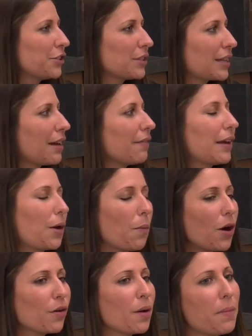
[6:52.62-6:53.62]
was just kind of like a
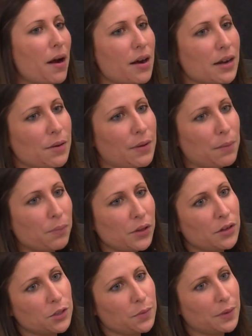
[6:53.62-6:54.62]
welcome party. We had
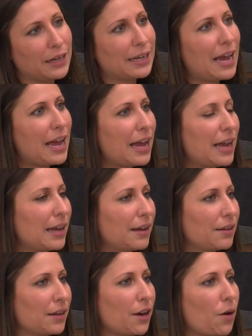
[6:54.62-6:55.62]
balloons, we had cake,
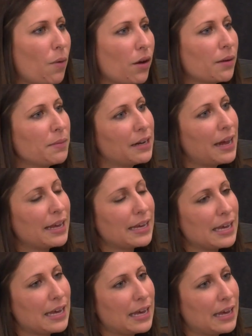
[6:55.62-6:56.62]
you know, welcome to
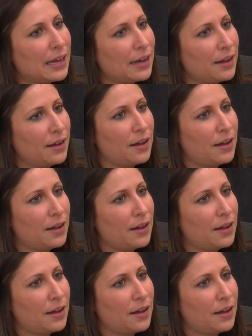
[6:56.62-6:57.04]
Nike,